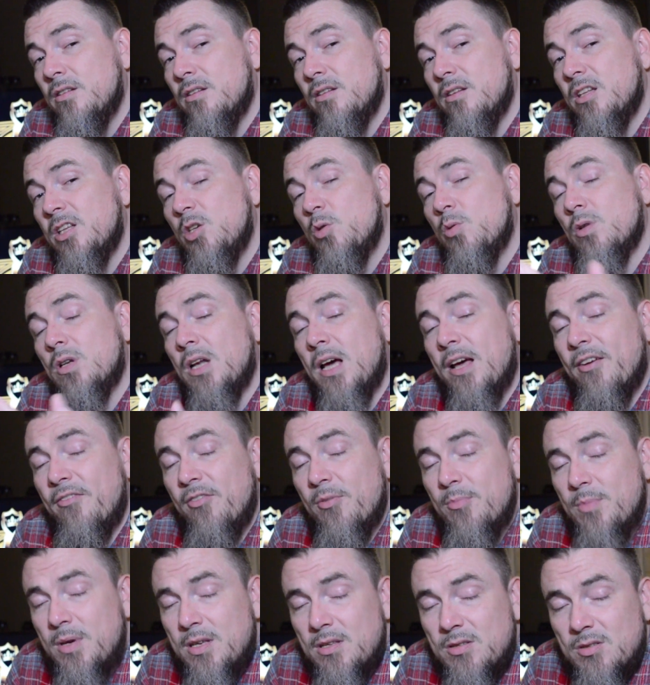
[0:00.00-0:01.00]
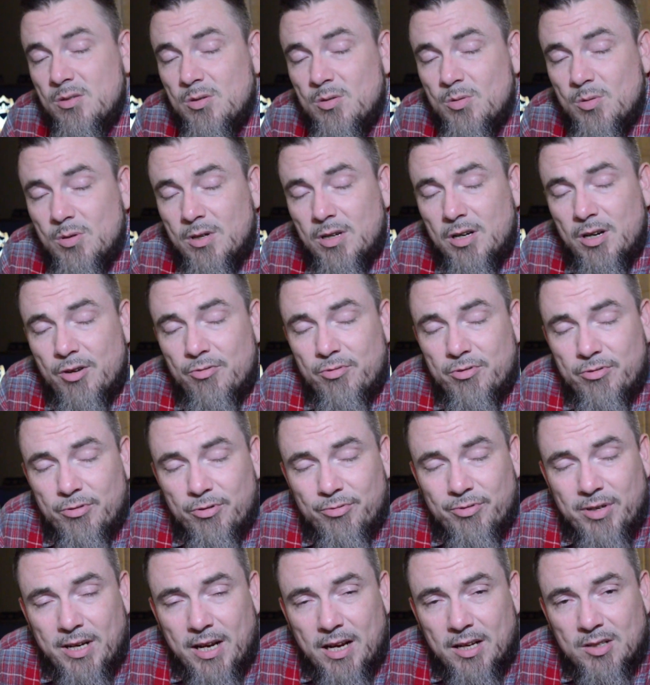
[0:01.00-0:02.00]
that you would like for me to
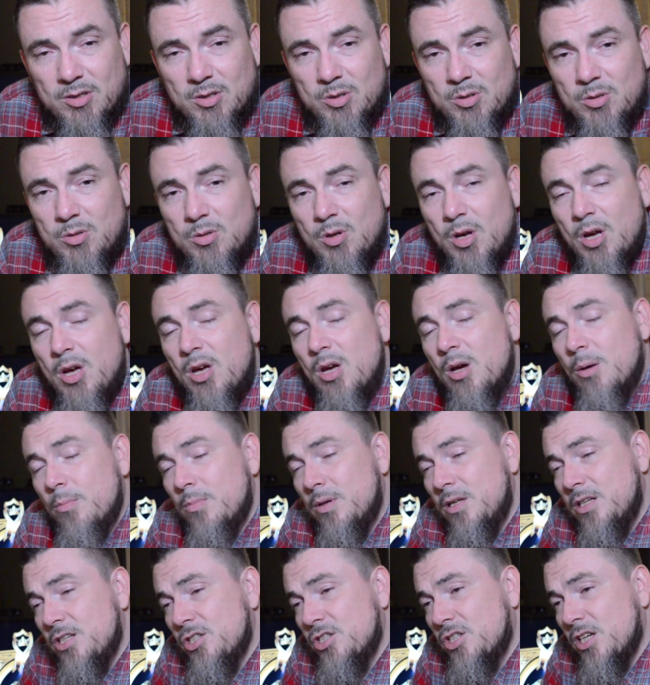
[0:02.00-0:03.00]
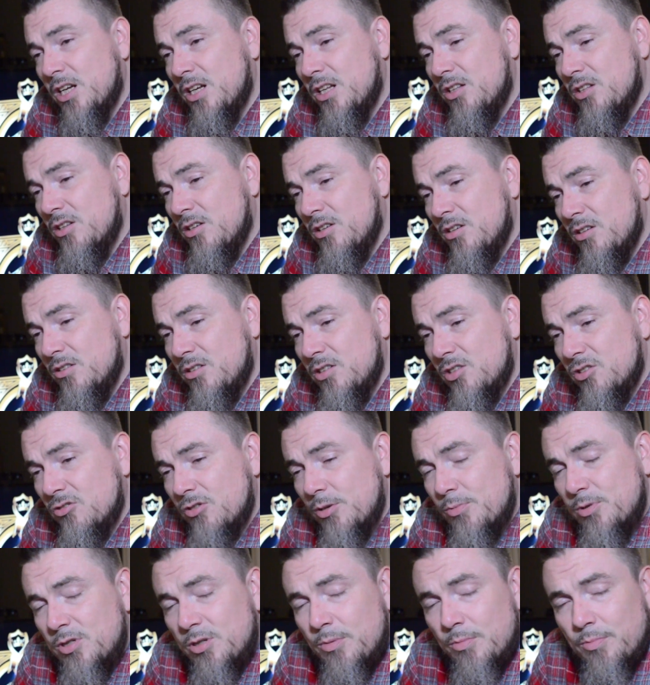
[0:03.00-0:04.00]
react to, please check the
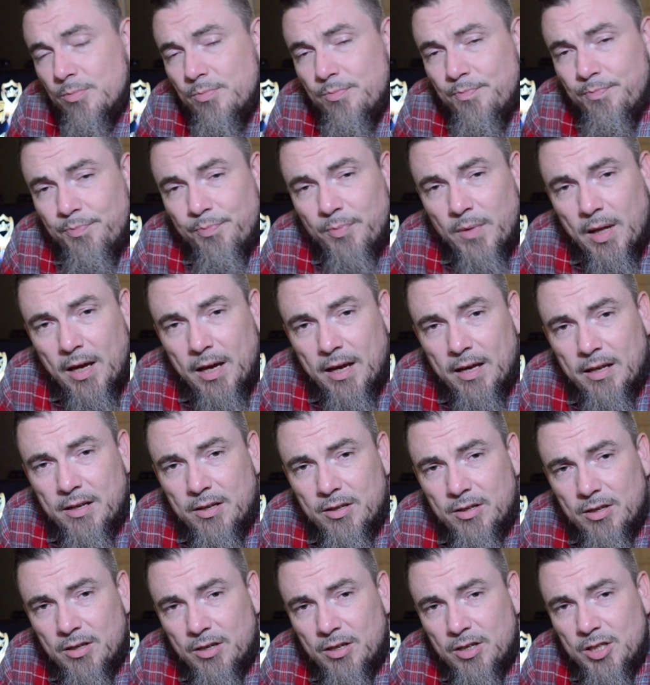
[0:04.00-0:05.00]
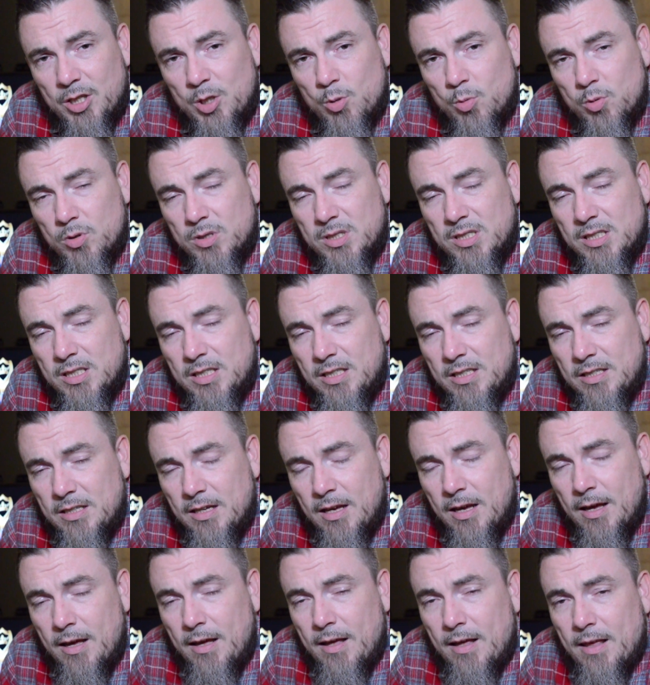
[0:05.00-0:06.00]
description, and you will see
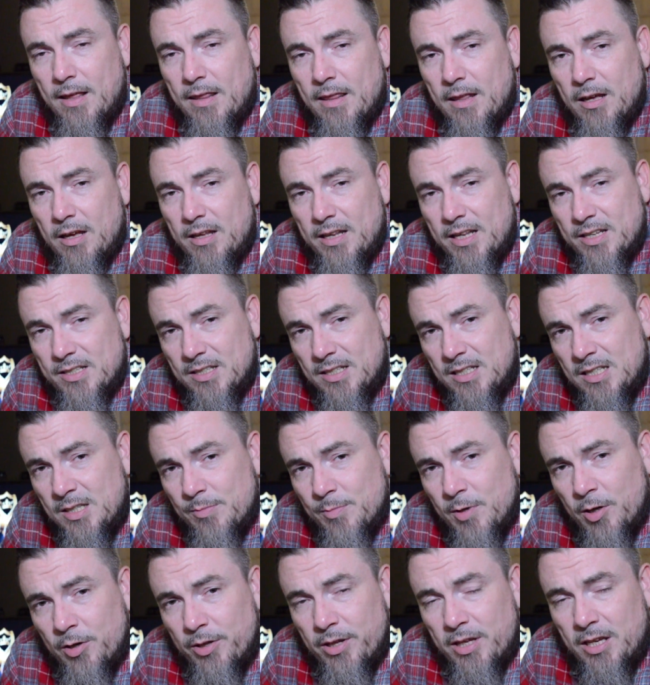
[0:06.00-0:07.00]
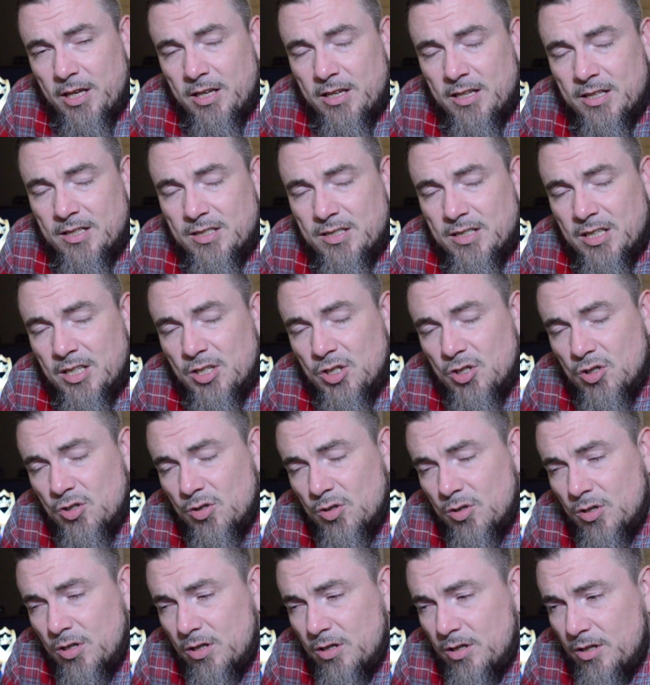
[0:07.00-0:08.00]
that there's an email there. You can send
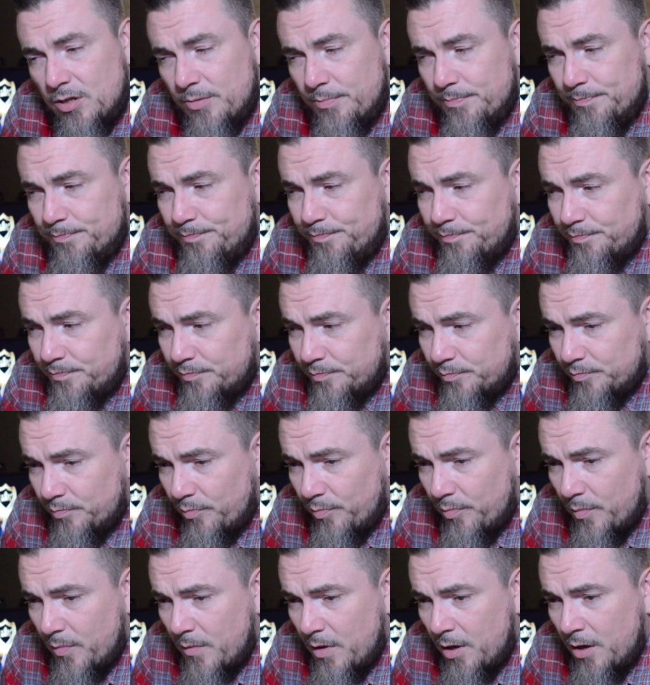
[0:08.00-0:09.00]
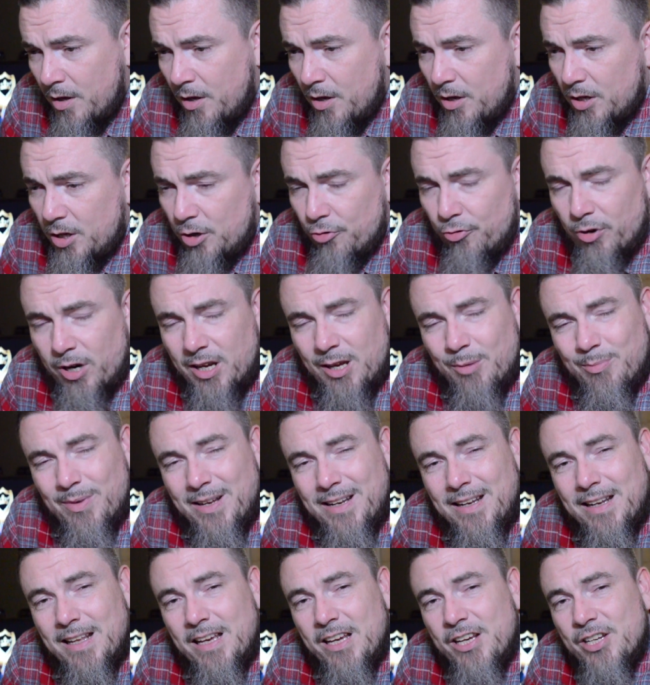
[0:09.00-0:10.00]
your
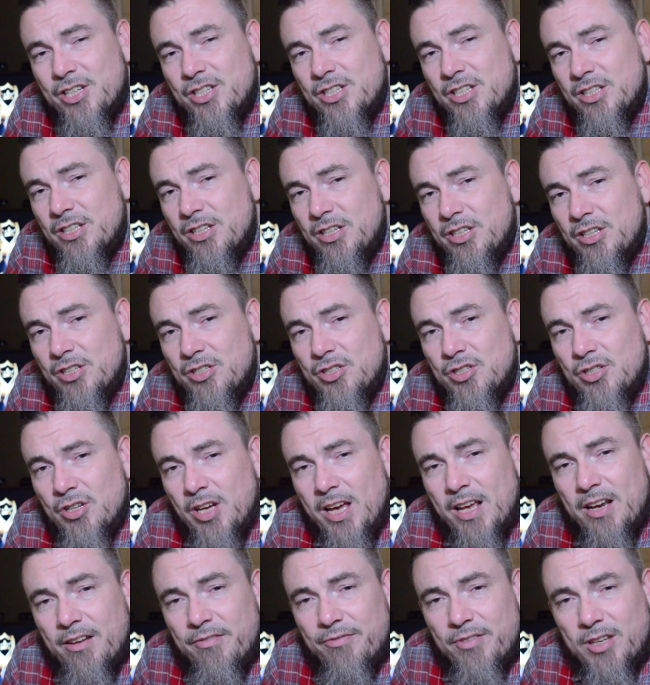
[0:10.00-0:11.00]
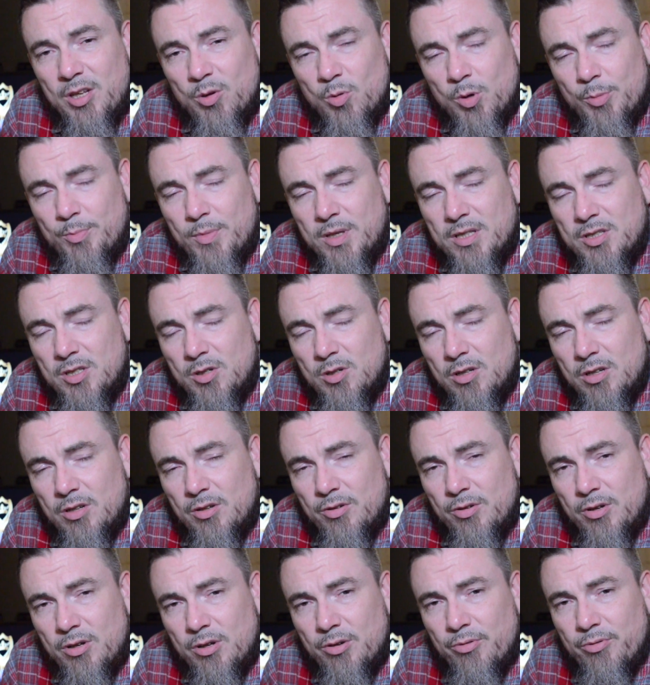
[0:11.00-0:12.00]
recommendations, your anything you want me
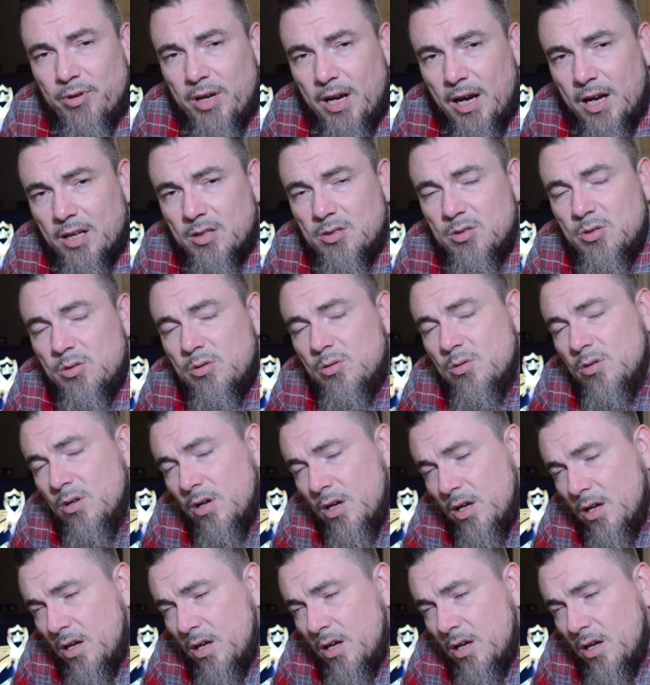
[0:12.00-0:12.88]
to react to.